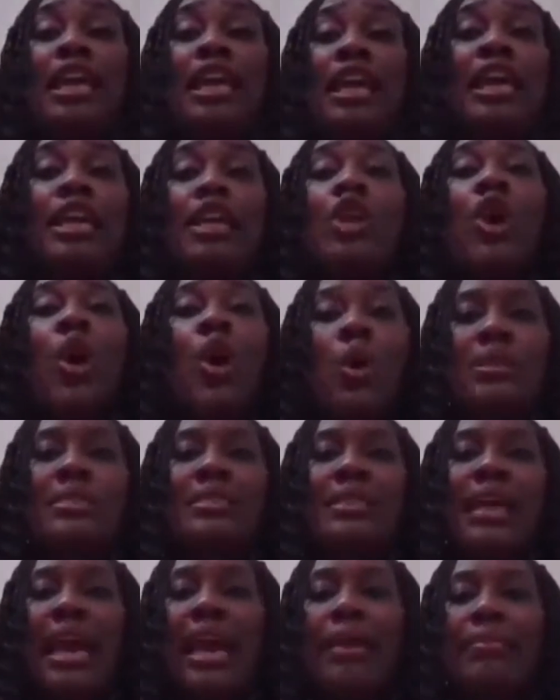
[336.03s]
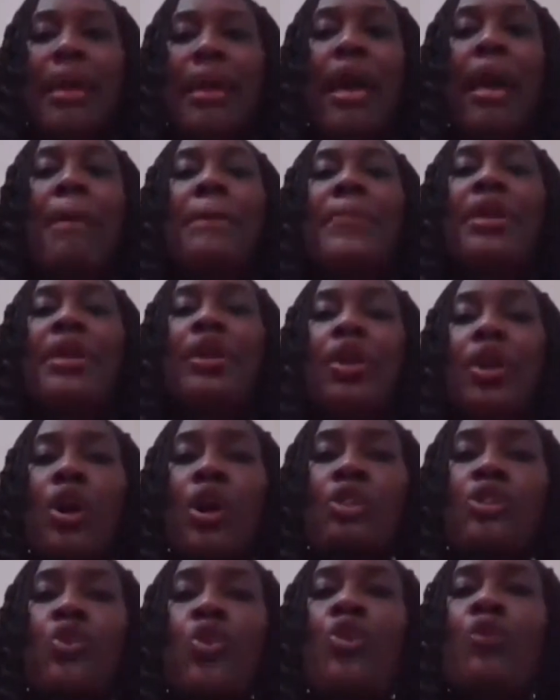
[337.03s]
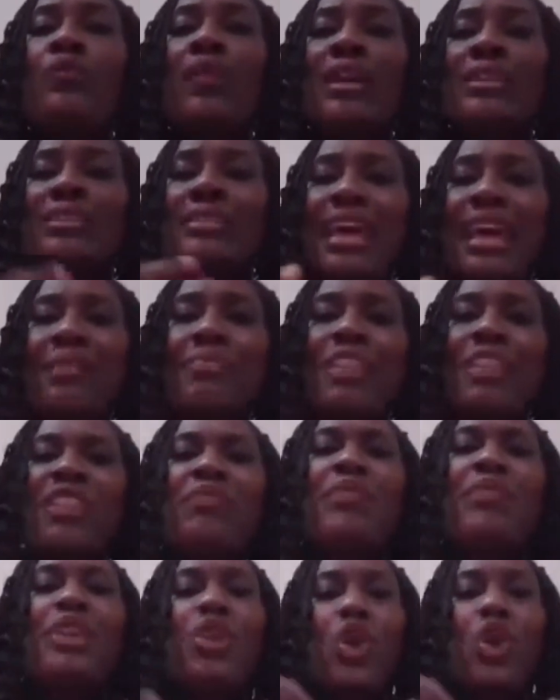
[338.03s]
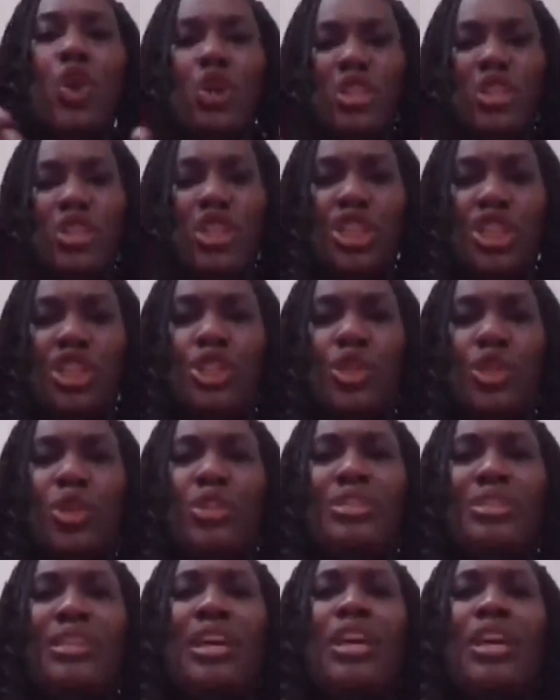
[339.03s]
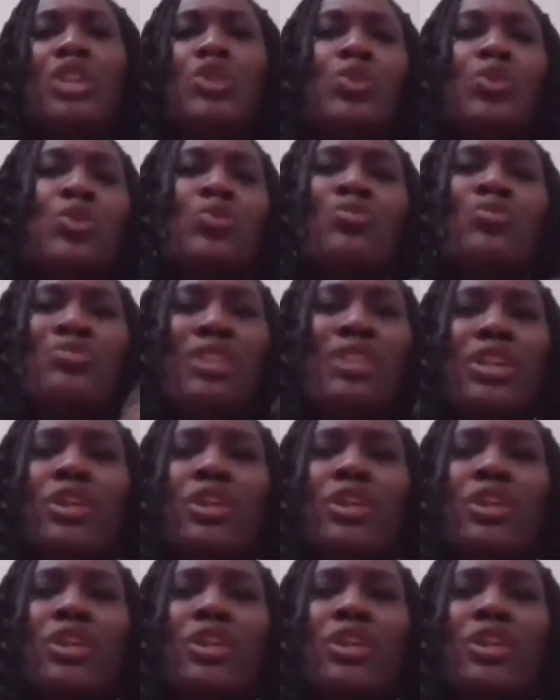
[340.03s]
a long time, because over time they've been conditioned to,